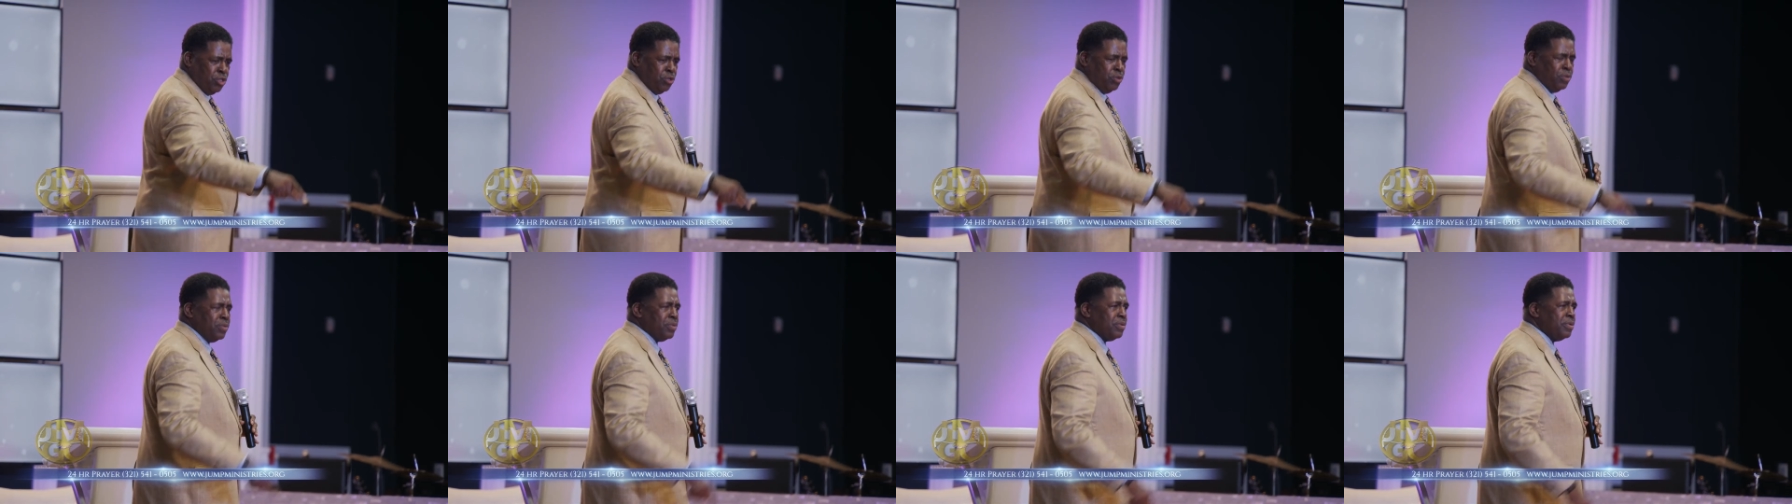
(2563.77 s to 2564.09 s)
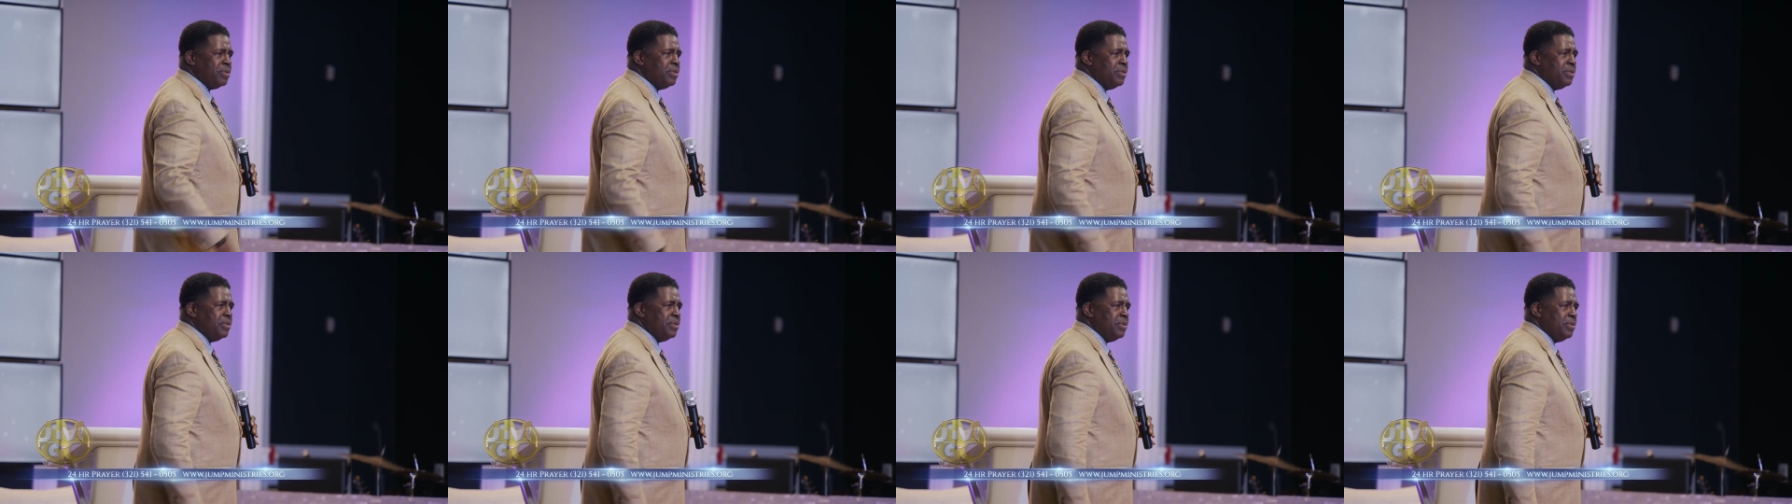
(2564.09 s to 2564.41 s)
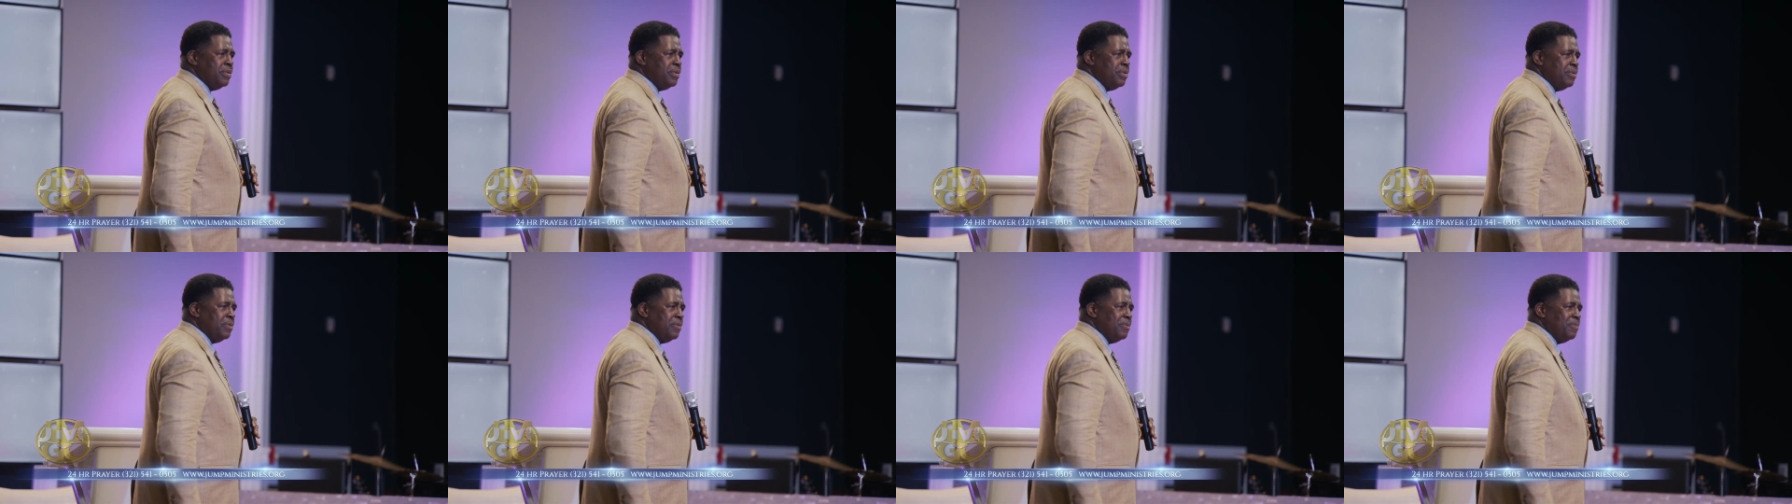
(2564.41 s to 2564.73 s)
you.
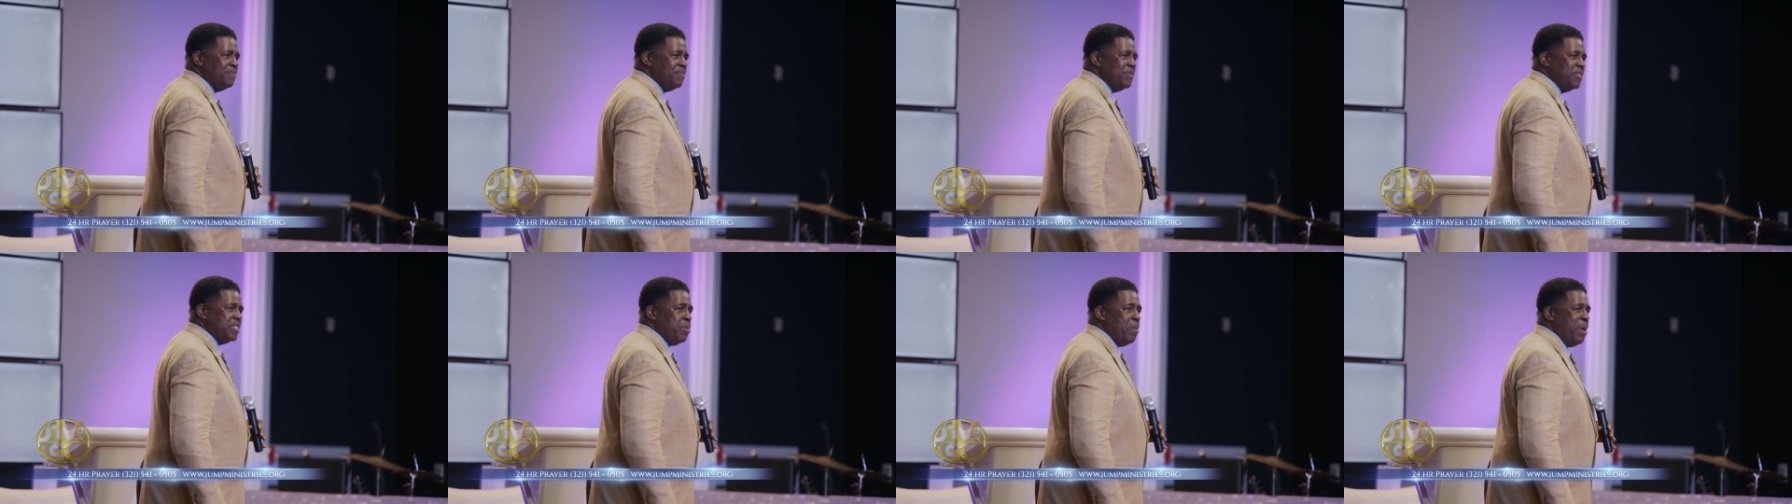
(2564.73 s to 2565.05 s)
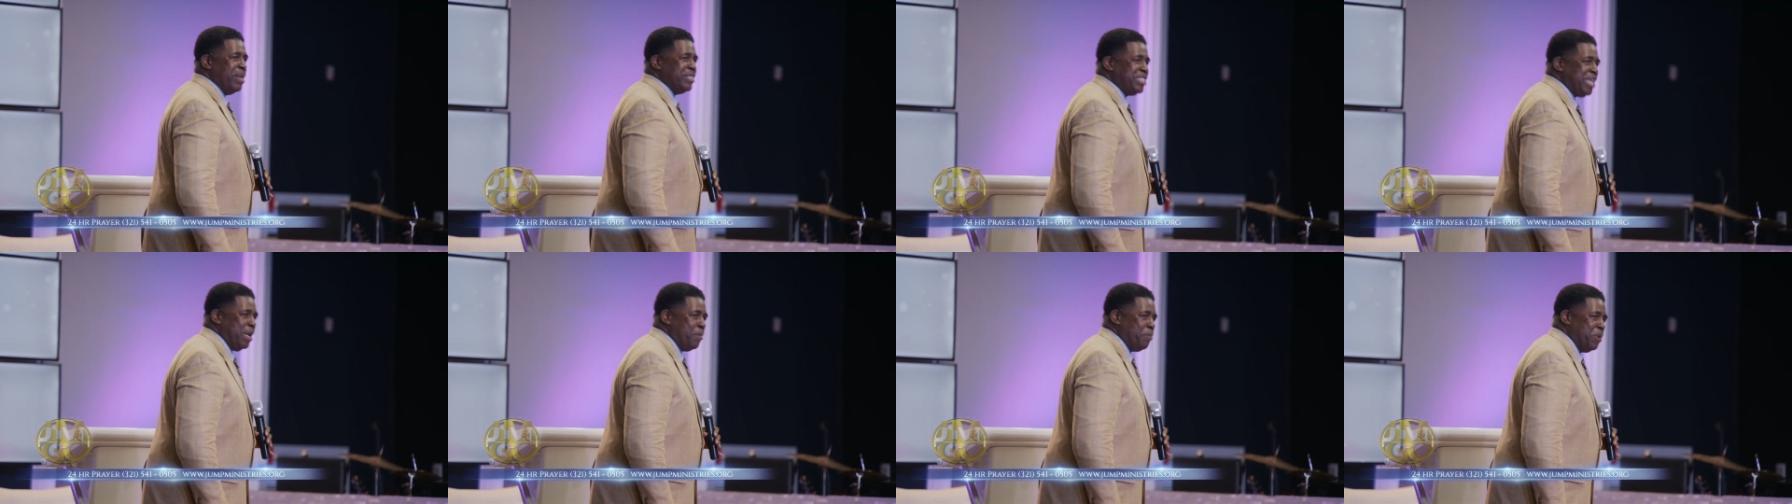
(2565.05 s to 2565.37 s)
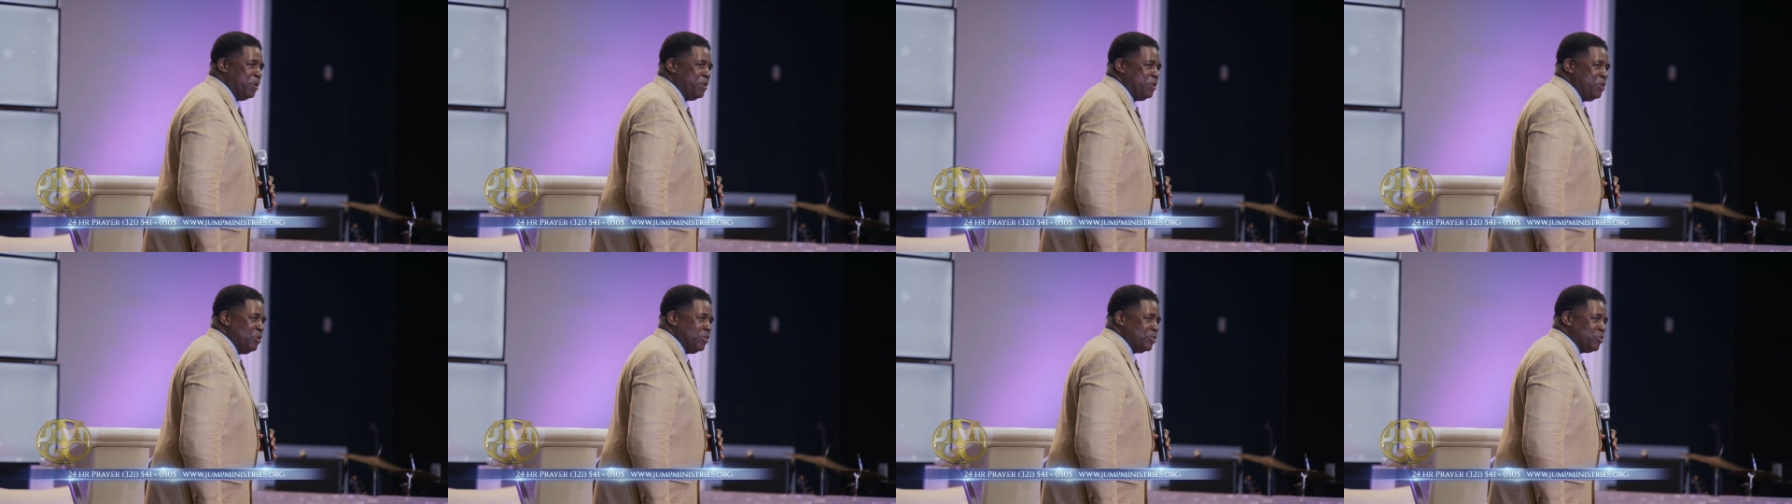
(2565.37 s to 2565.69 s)
Somebody say,
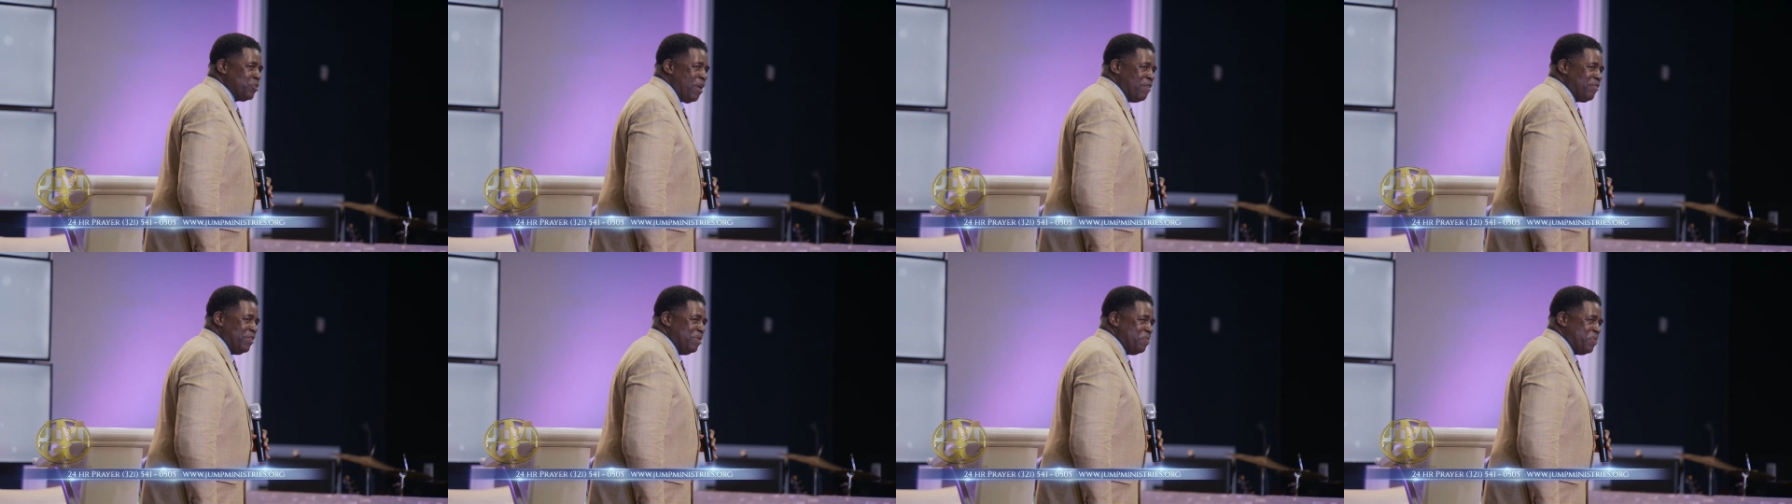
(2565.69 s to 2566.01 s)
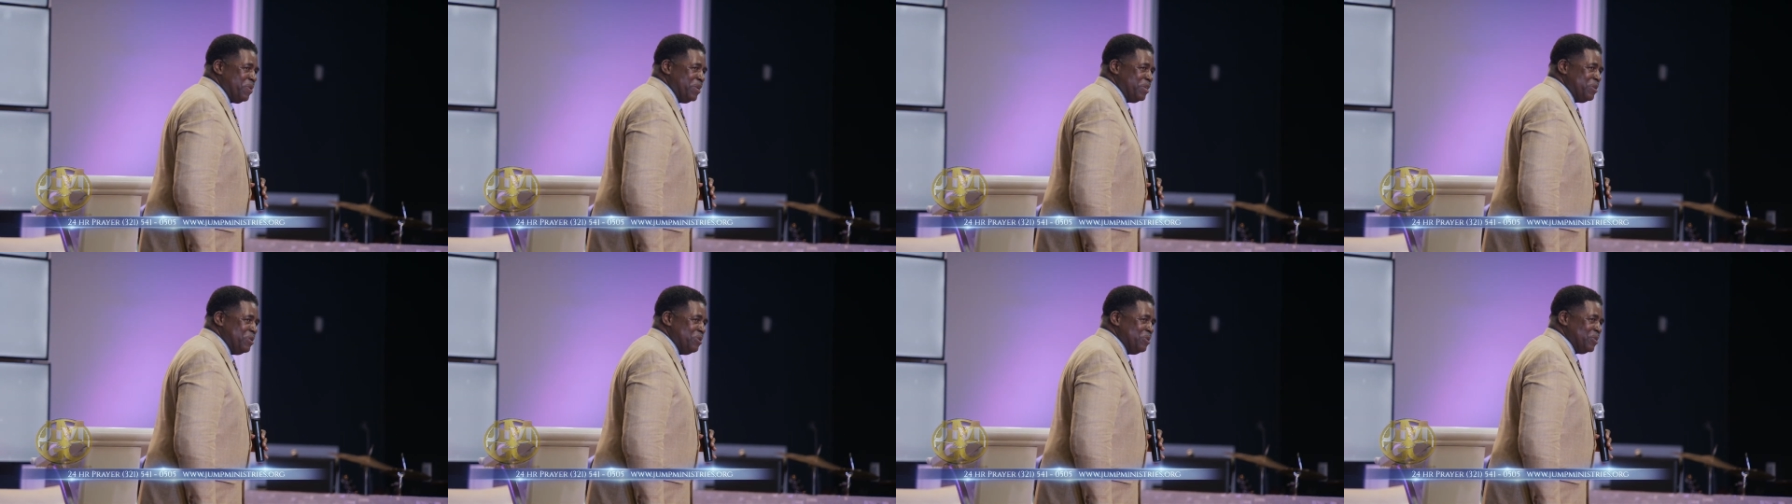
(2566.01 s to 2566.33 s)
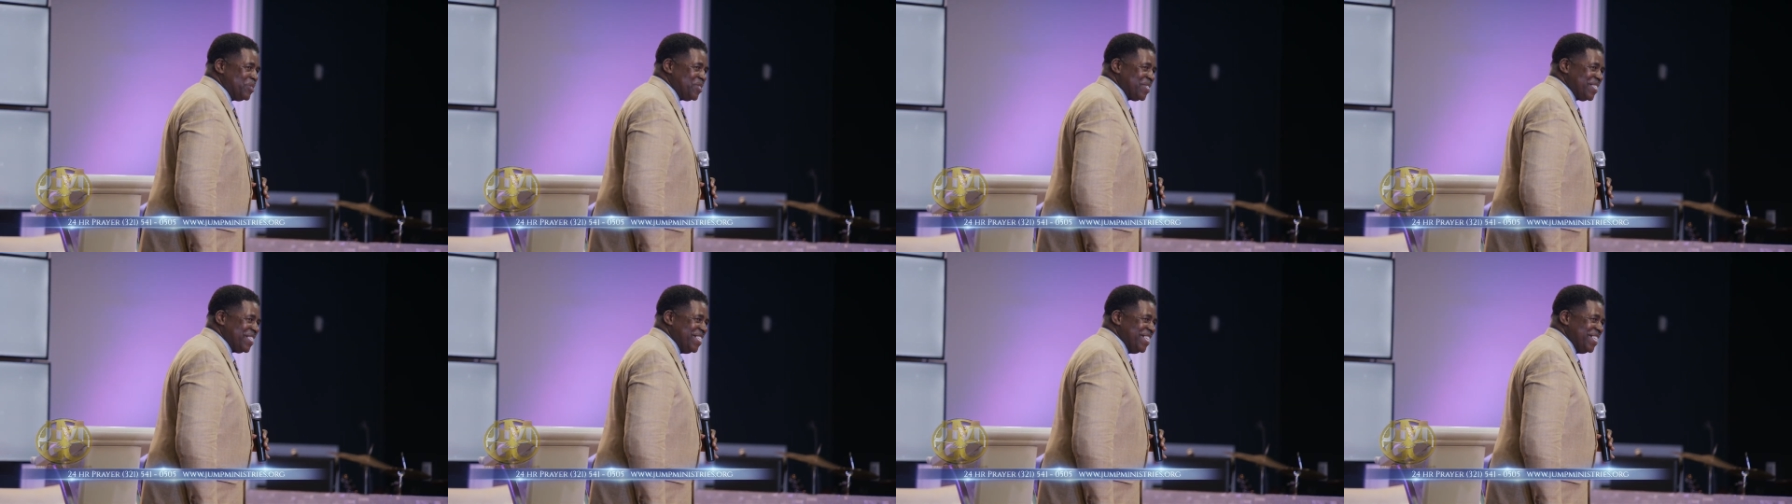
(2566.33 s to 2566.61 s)
produce, Reverend, produce.